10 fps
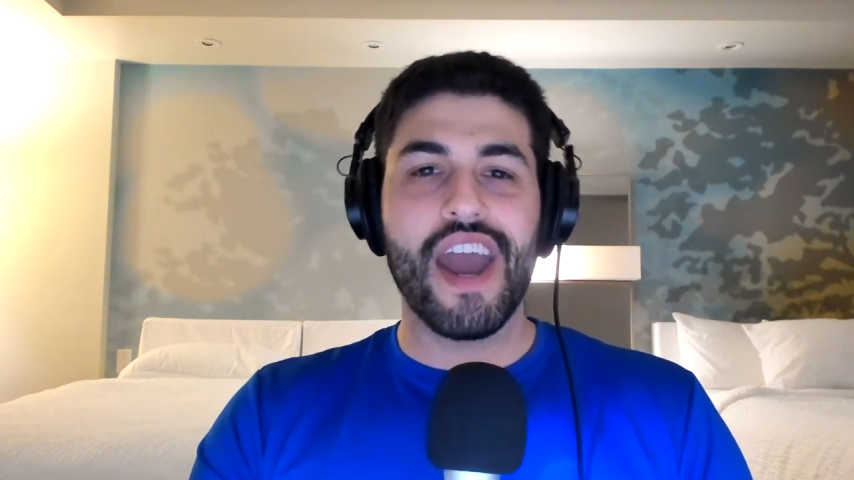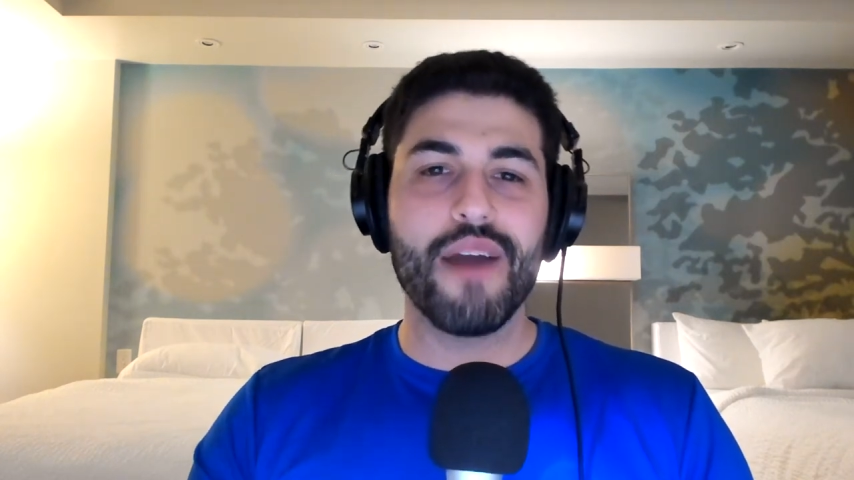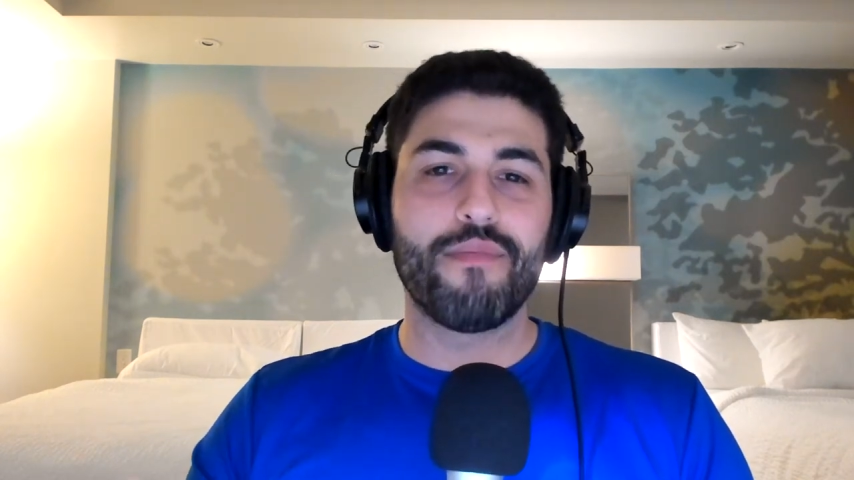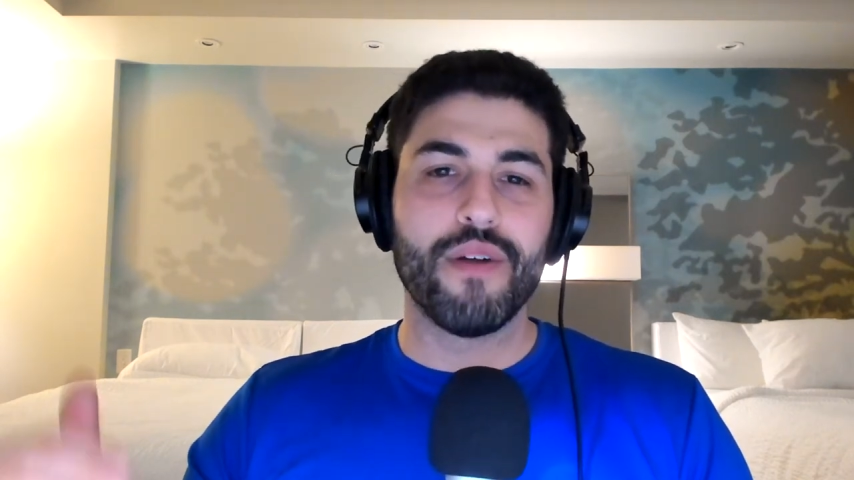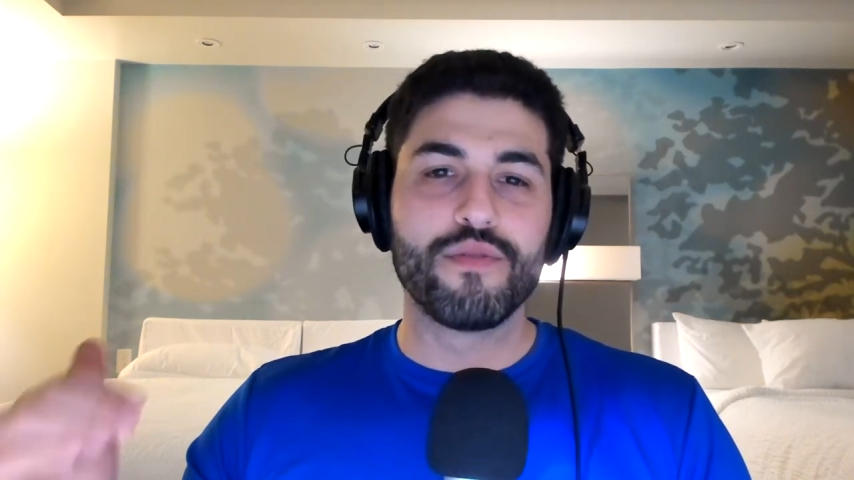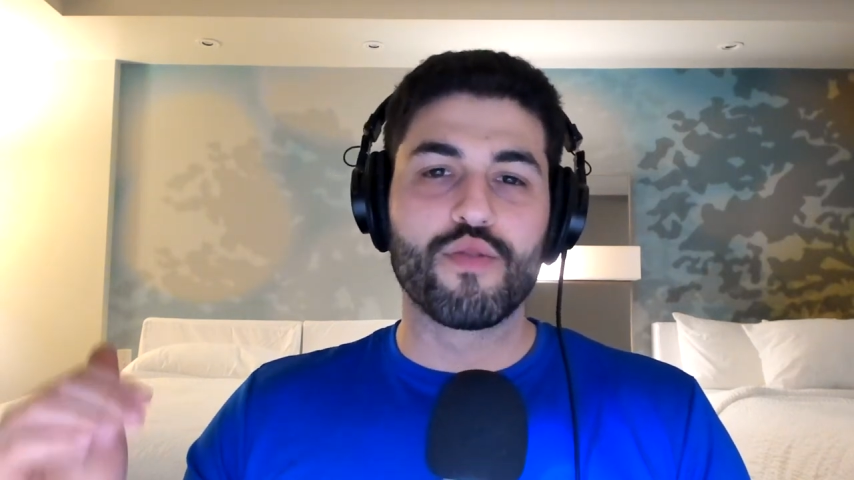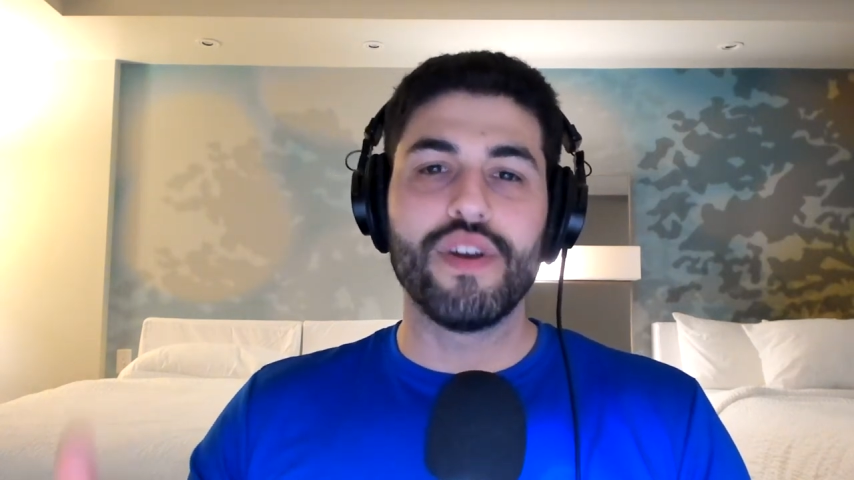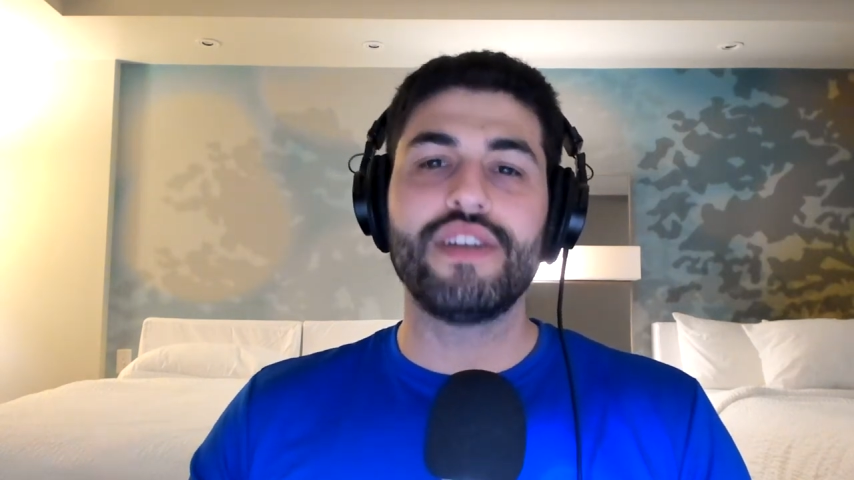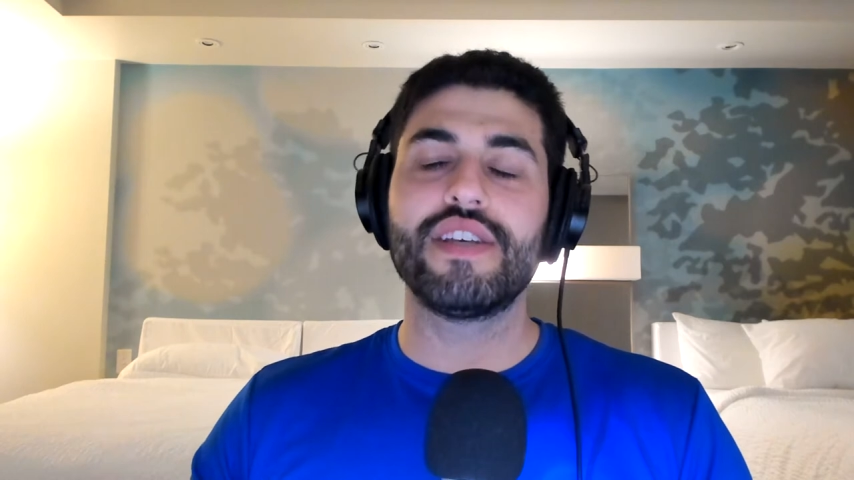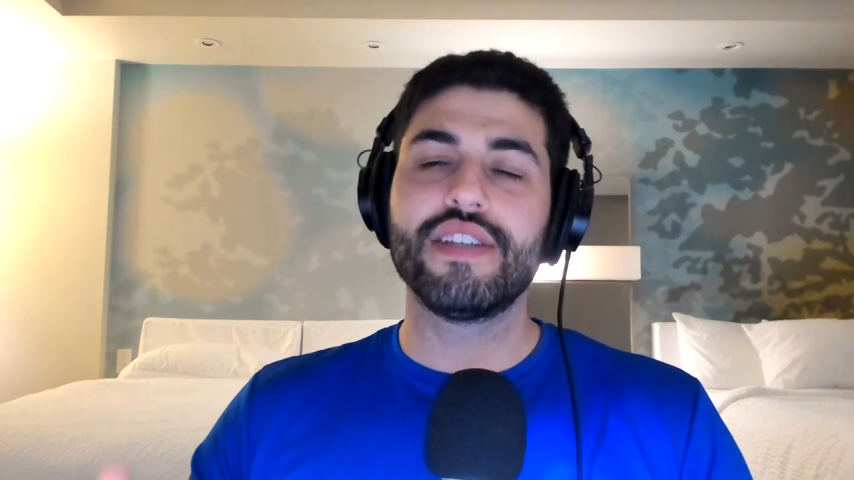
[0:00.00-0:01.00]
Abrams
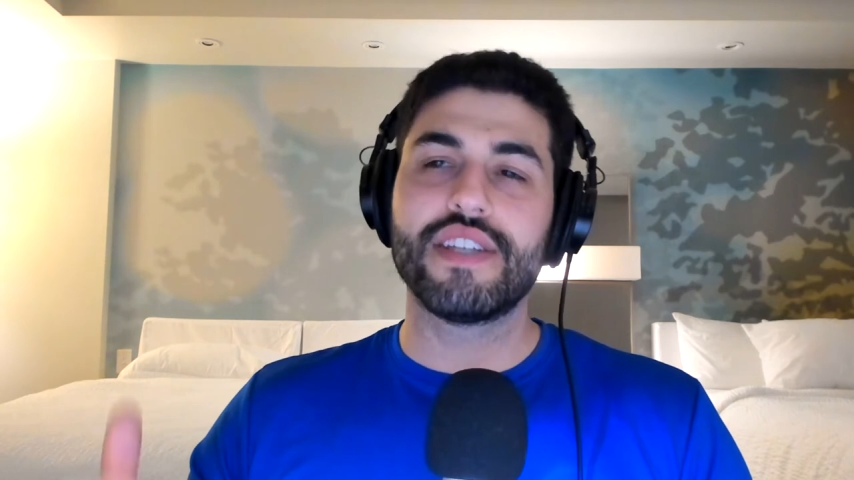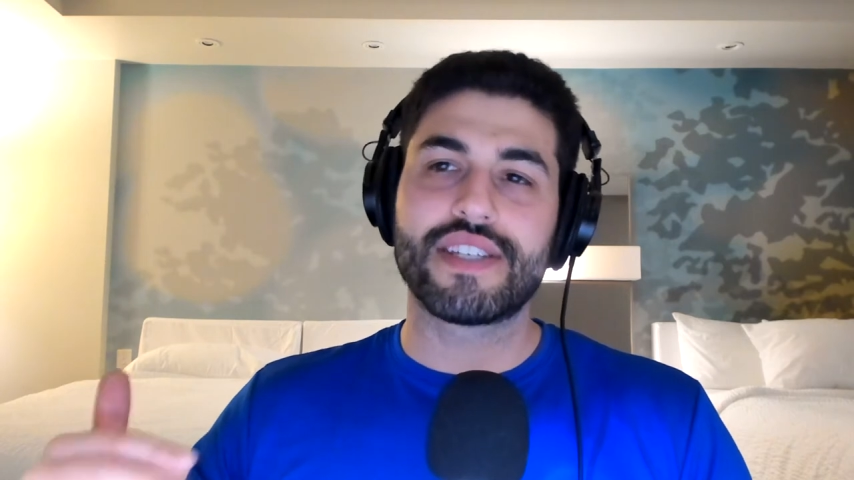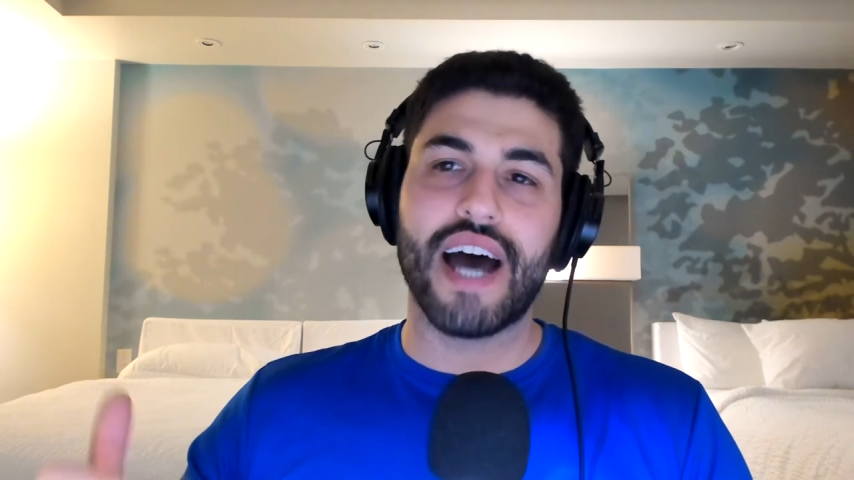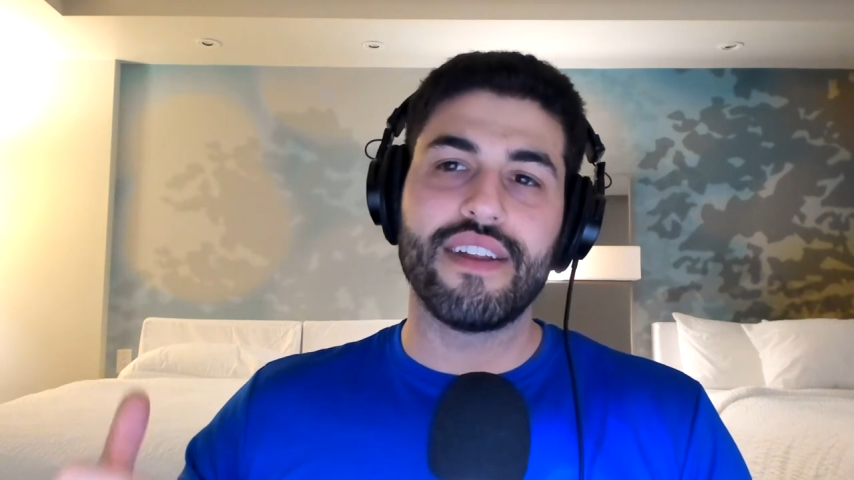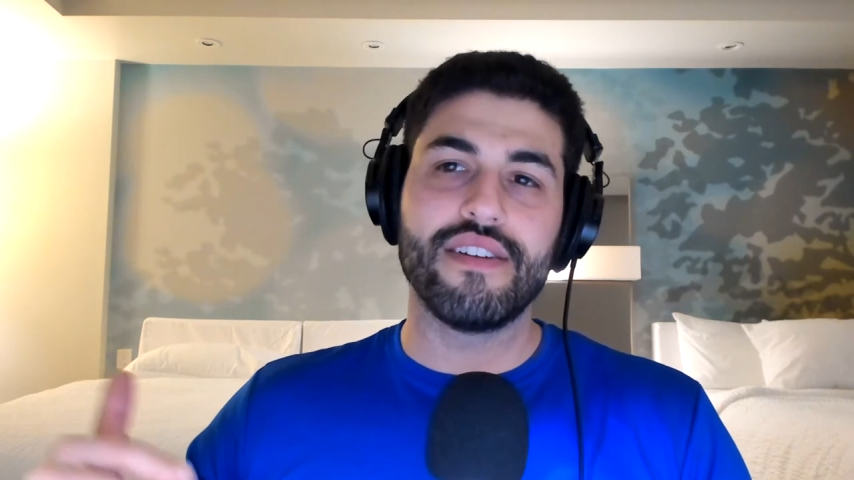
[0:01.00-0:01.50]
recently signed